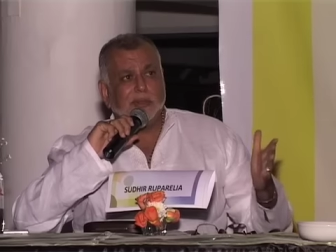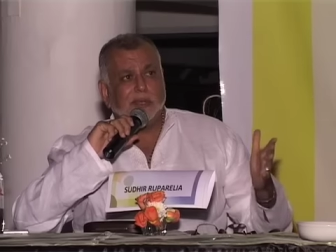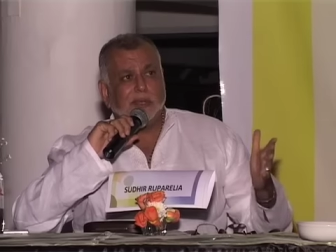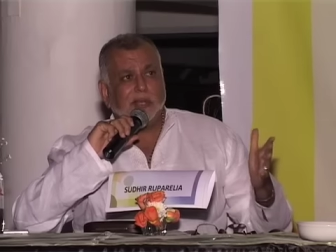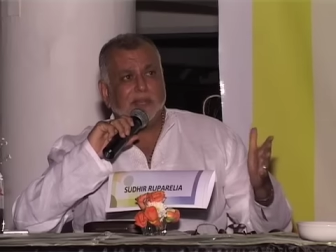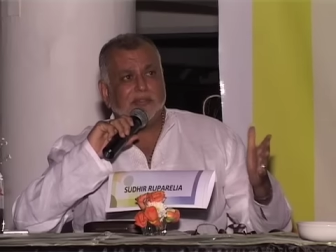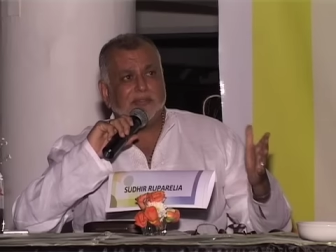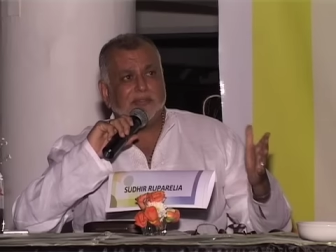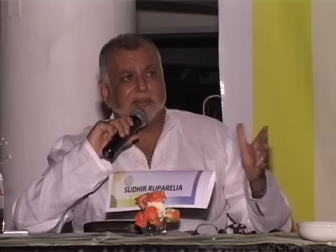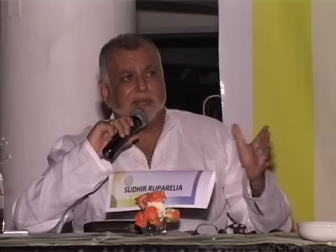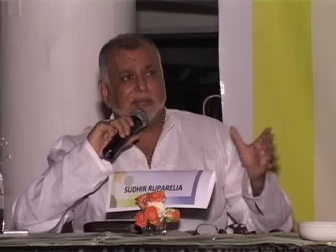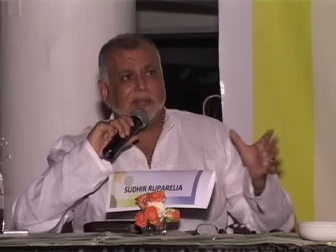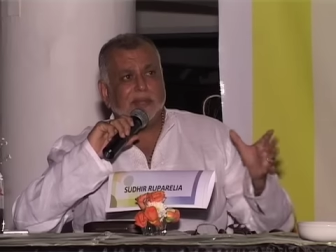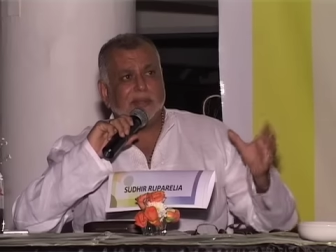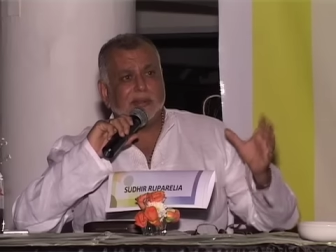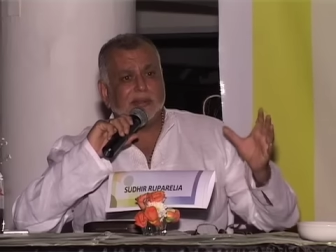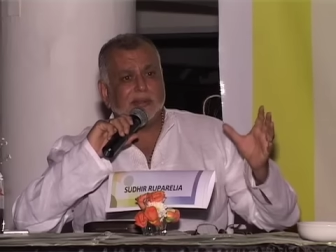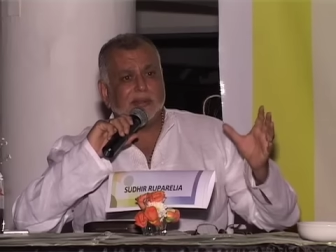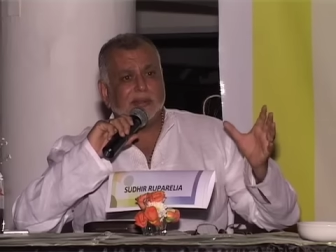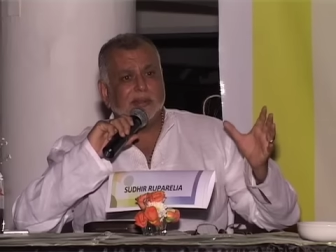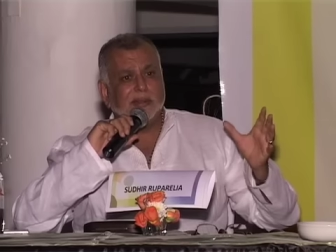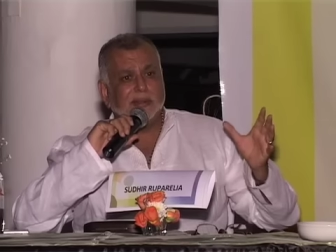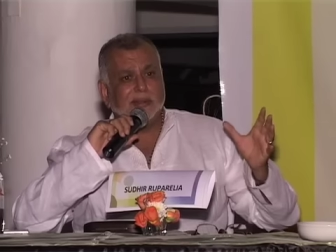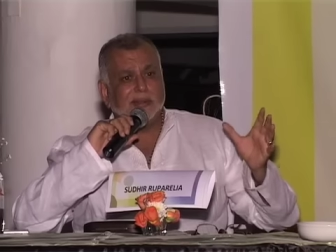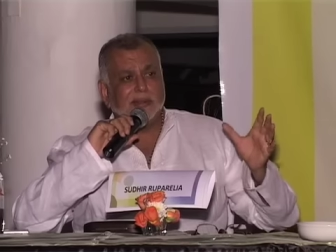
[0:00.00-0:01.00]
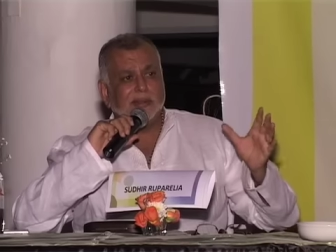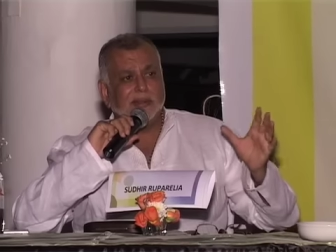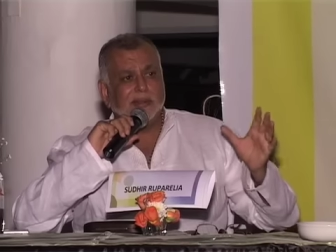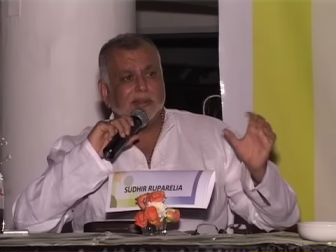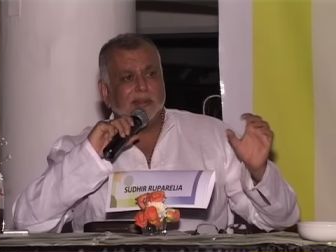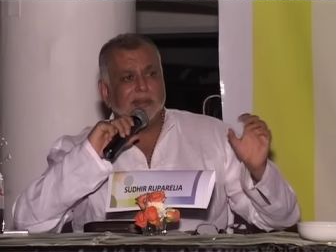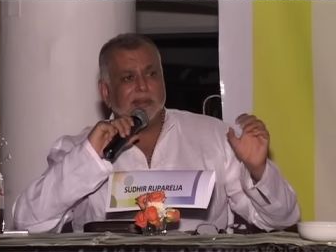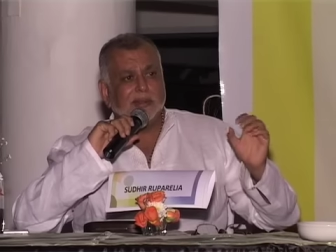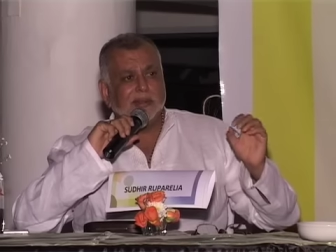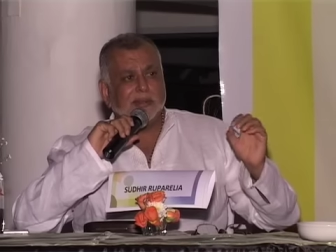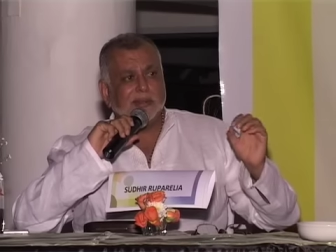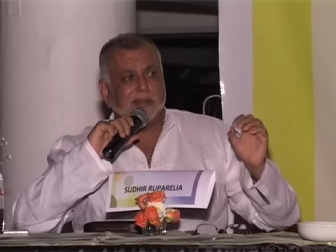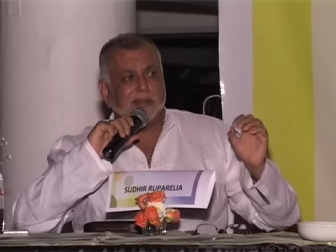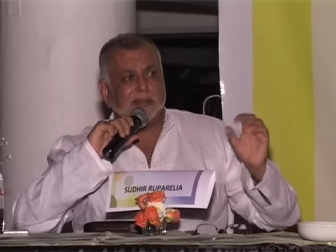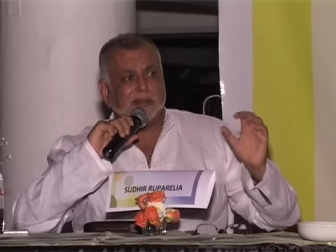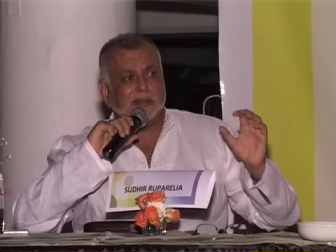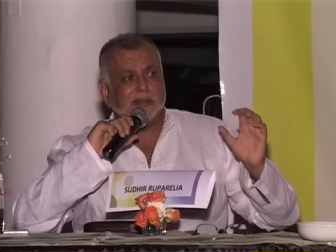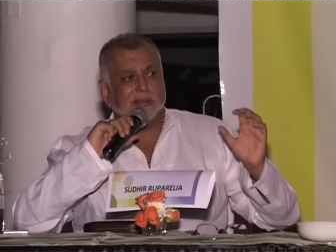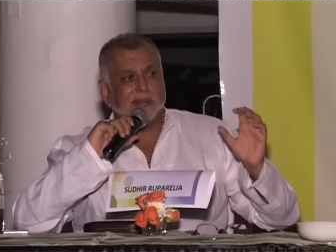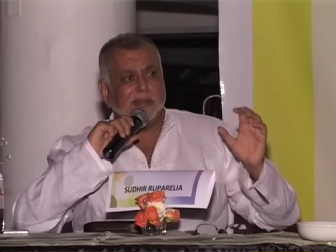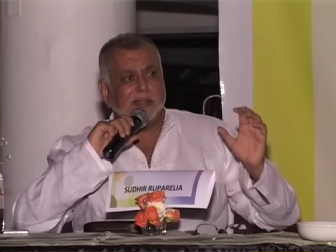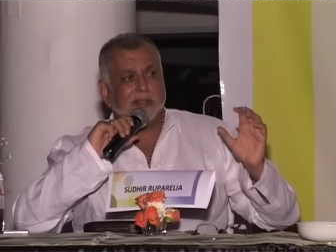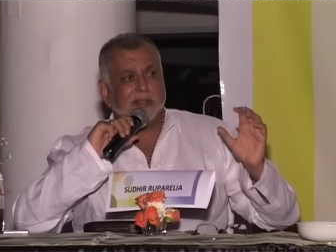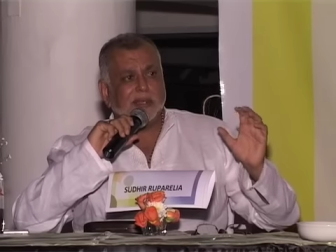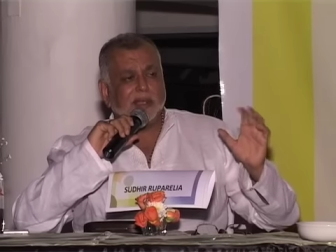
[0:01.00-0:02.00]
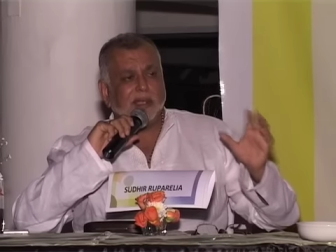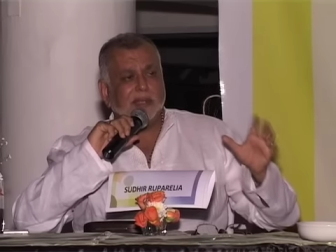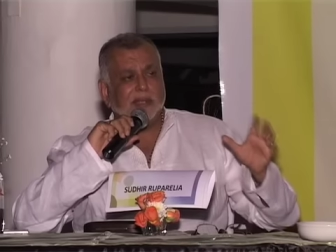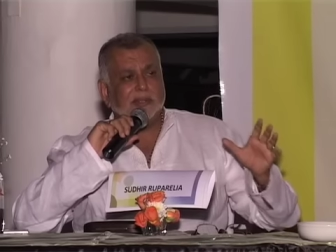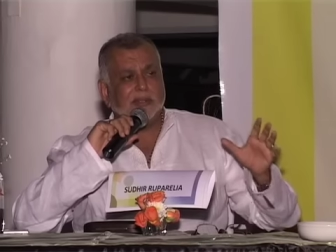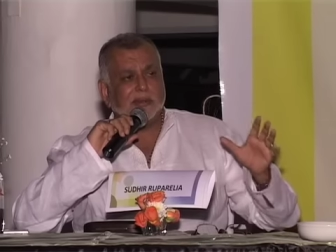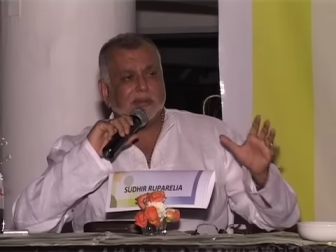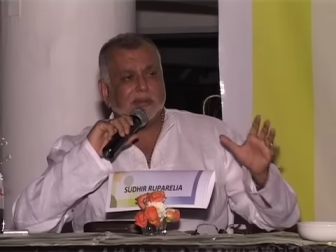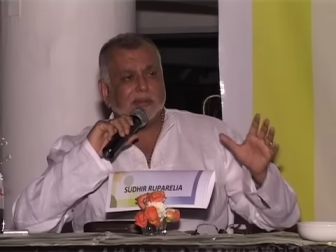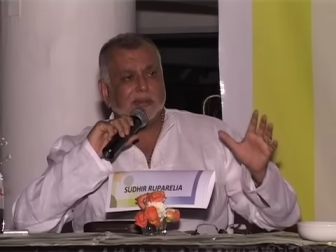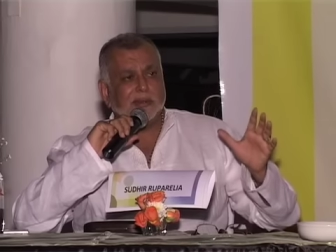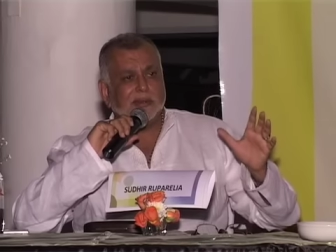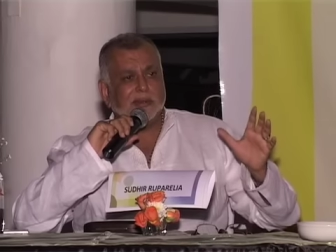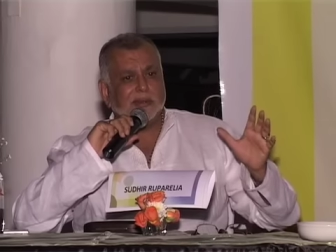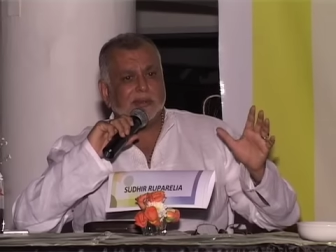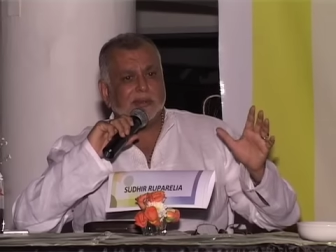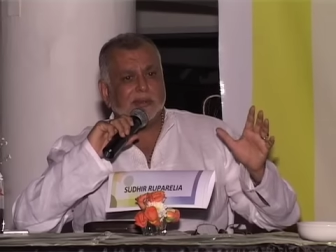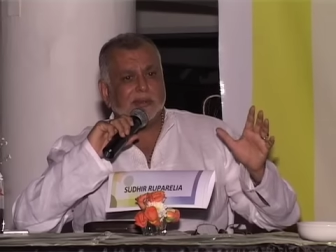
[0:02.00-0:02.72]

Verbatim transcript: Africa is either